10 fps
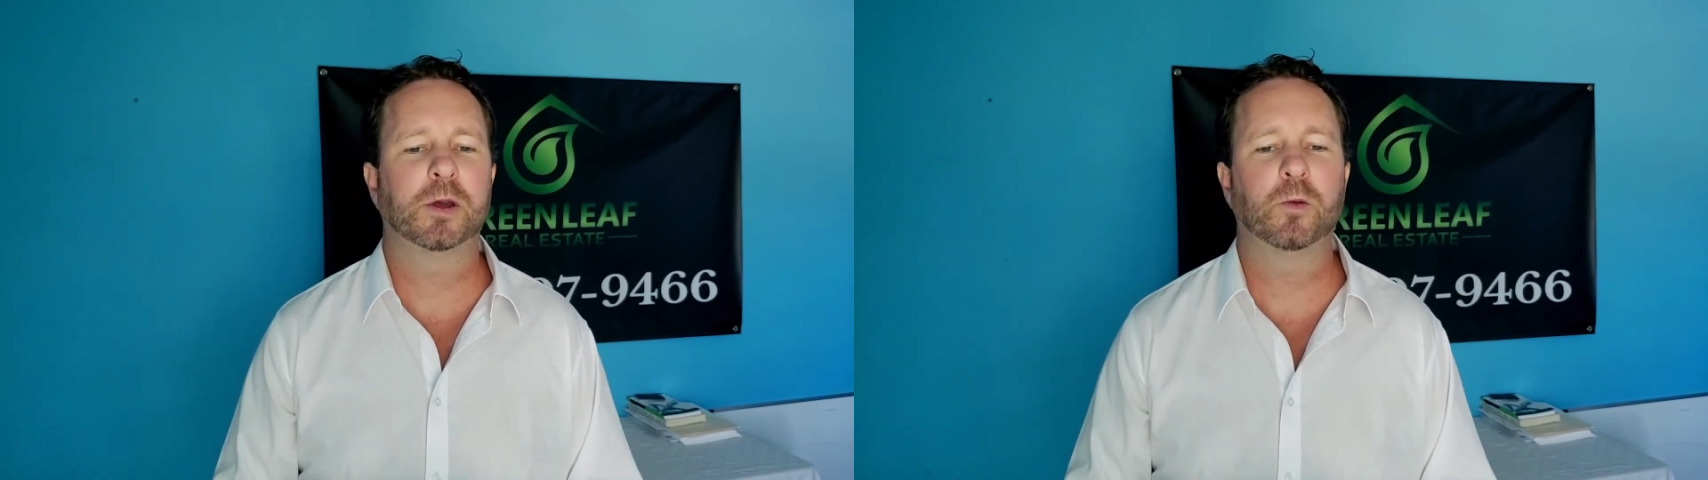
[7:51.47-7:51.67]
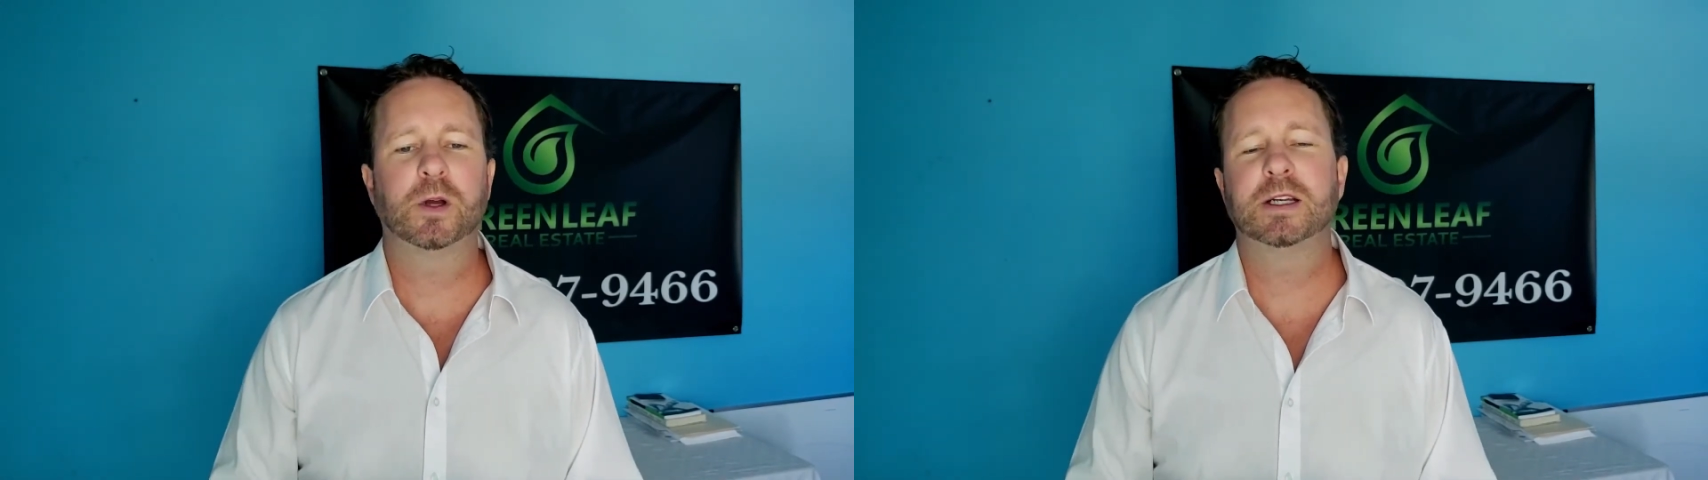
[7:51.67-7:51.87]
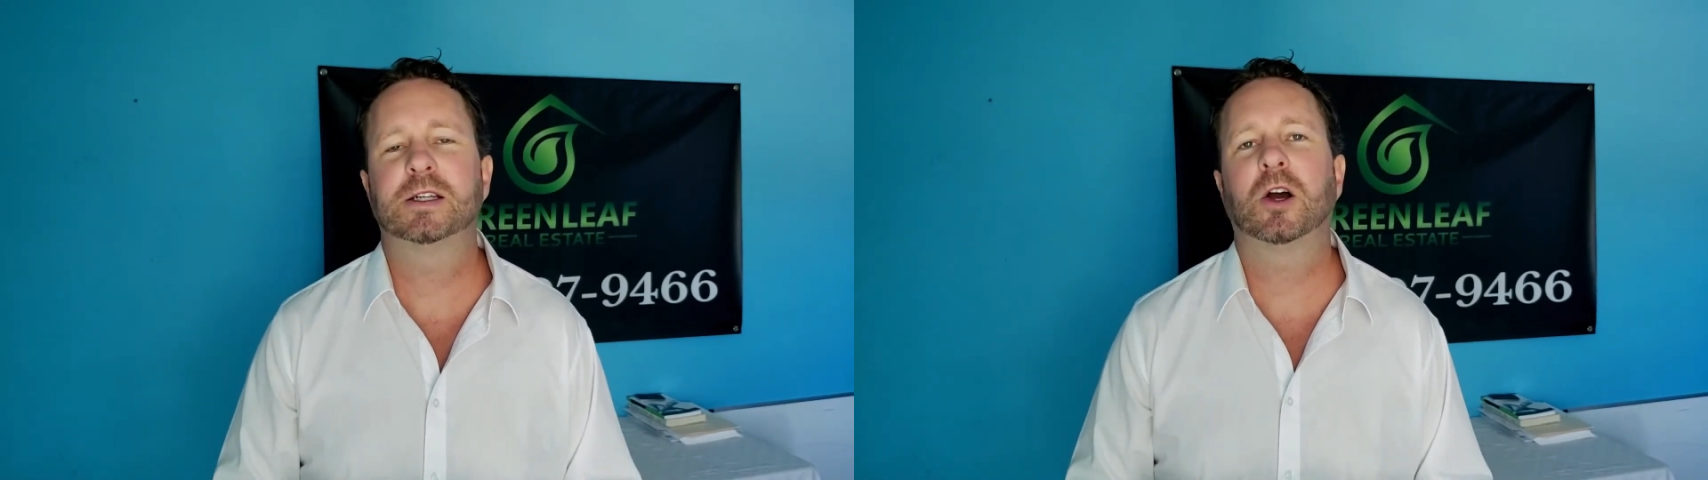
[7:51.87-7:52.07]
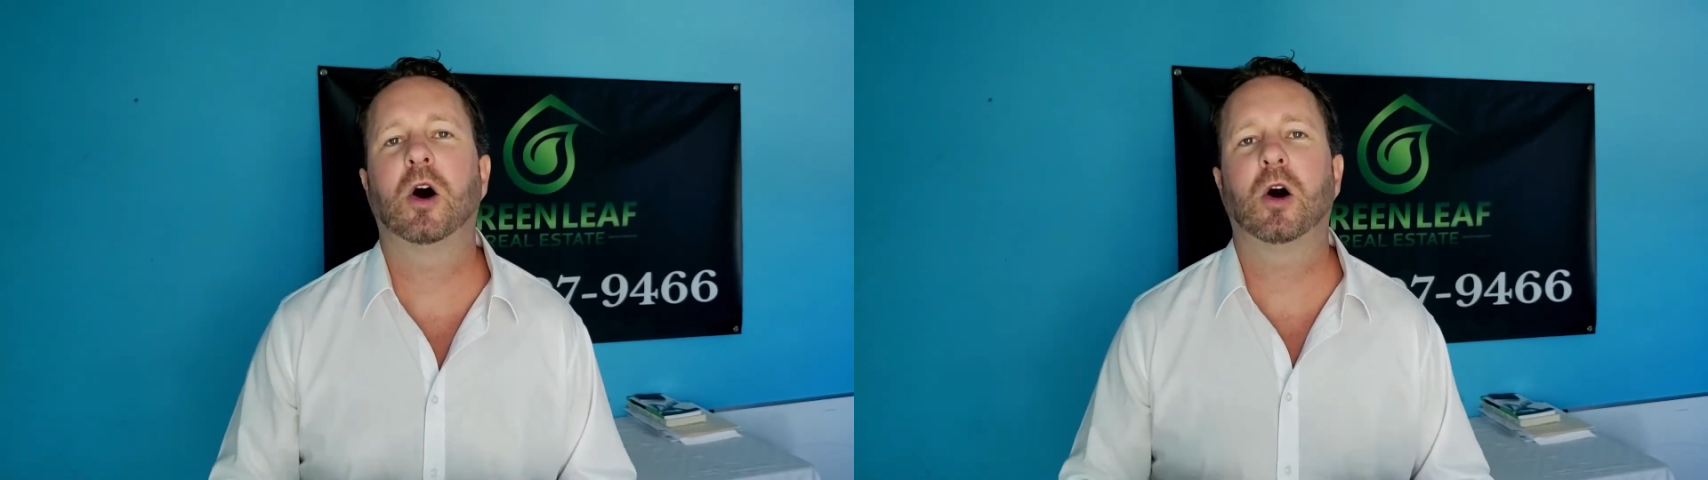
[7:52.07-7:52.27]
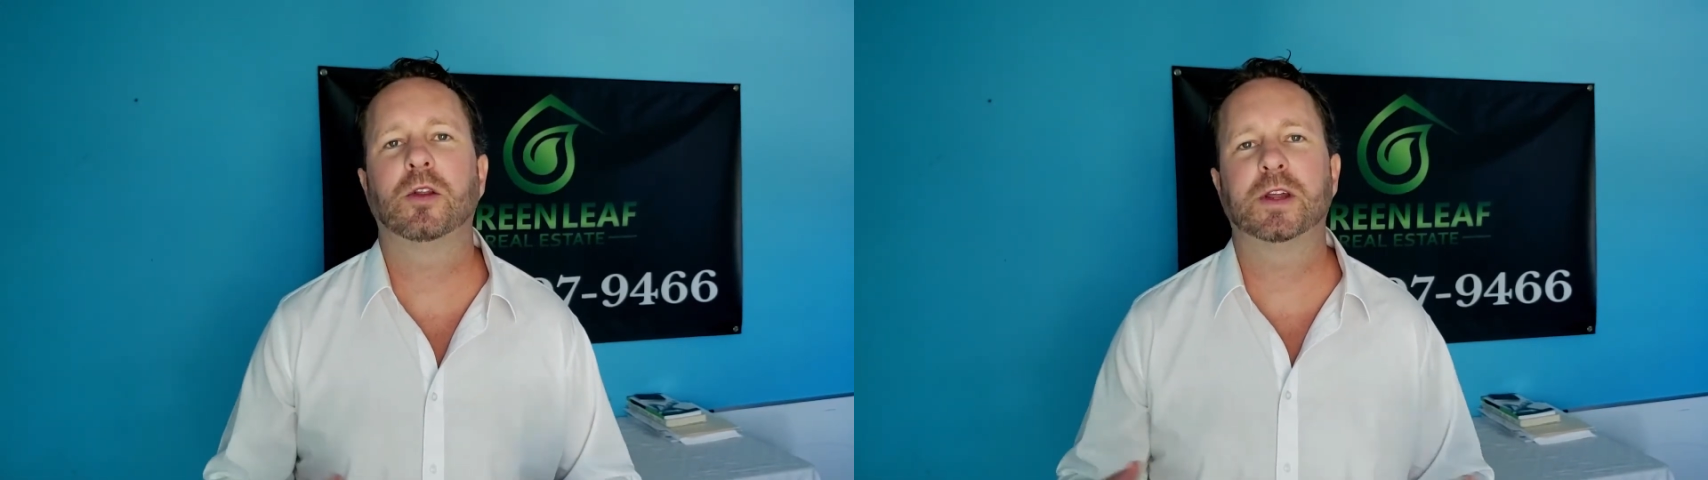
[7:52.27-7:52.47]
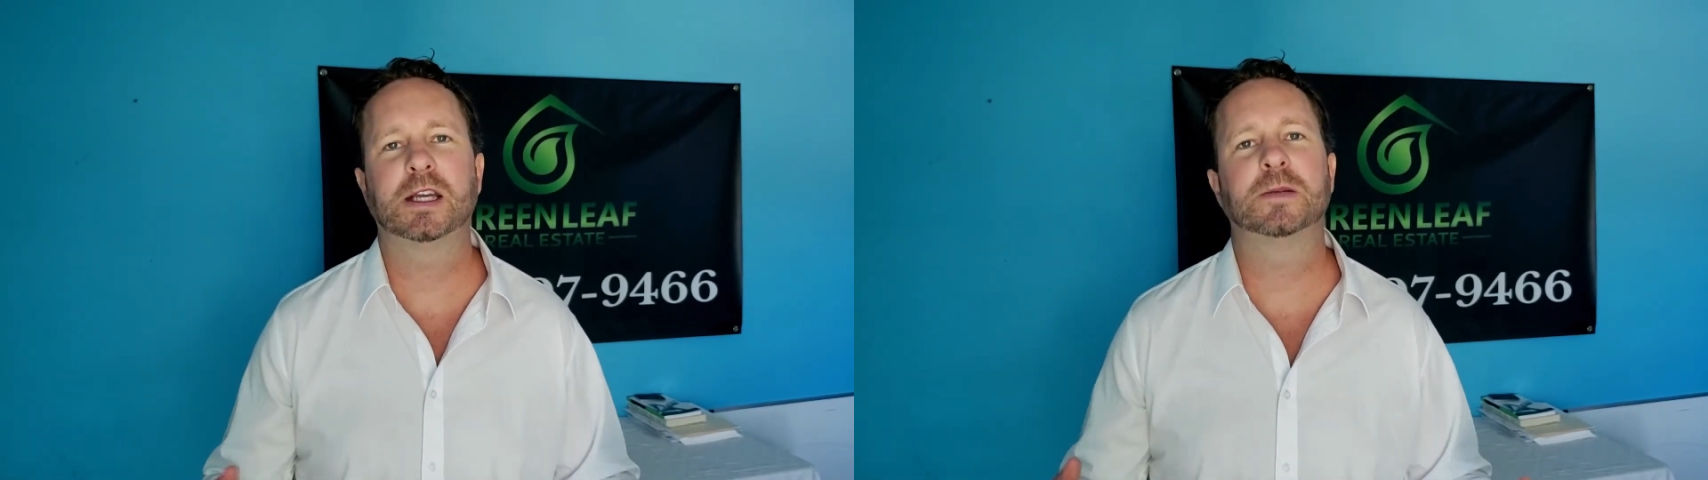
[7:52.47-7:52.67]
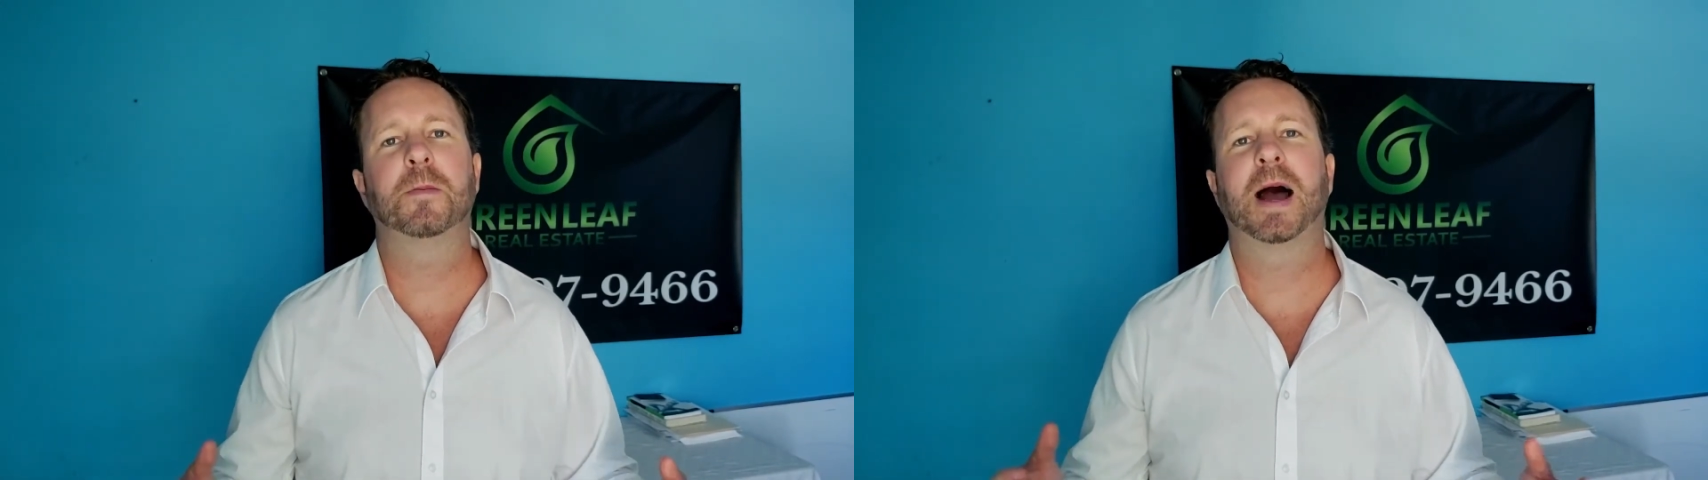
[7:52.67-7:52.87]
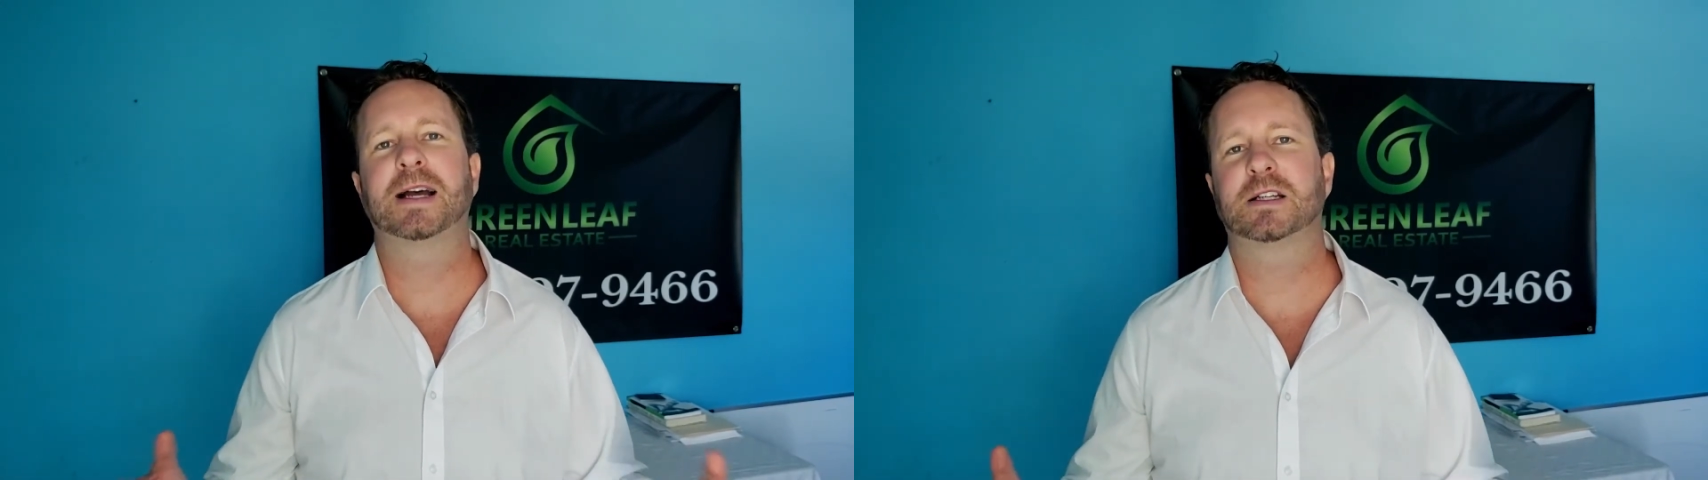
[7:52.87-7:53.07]
You wouldn't call these
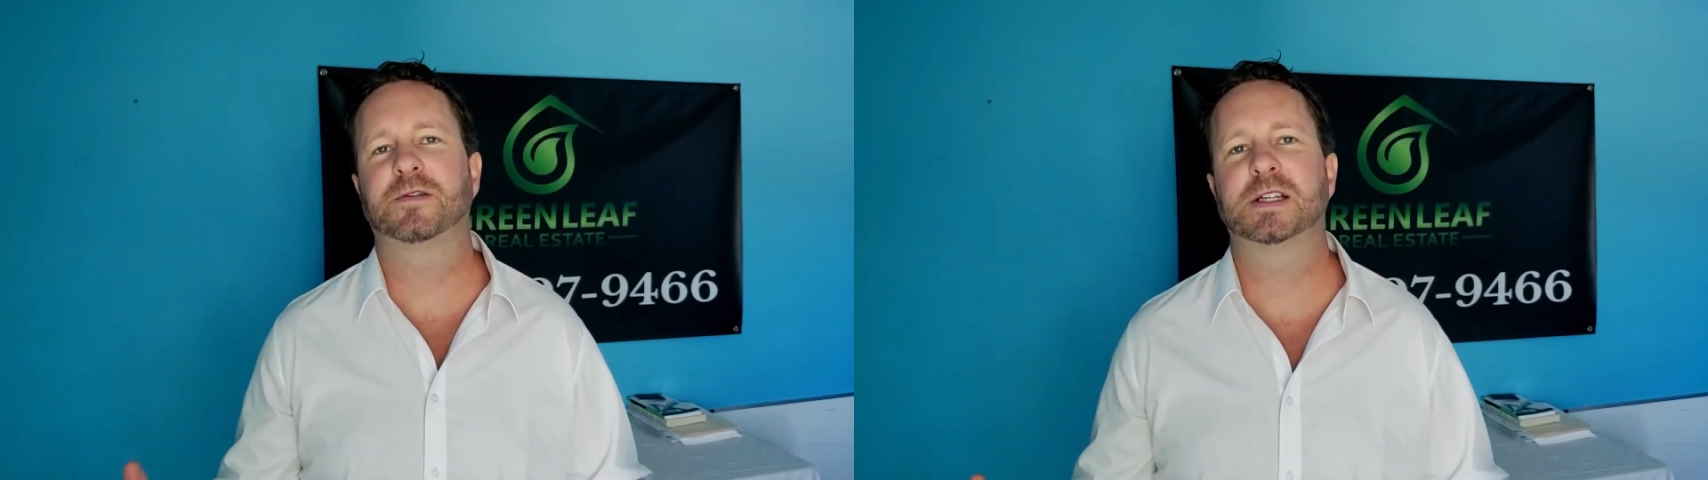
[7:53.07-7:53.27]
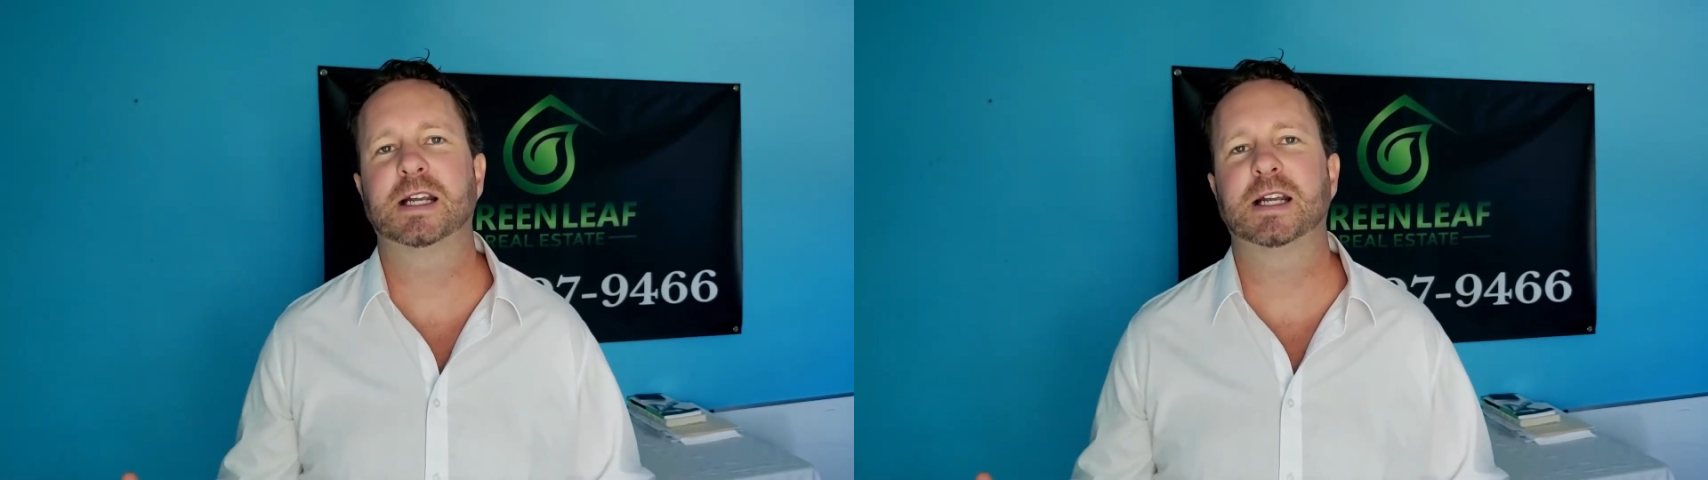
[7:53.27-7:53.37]
massive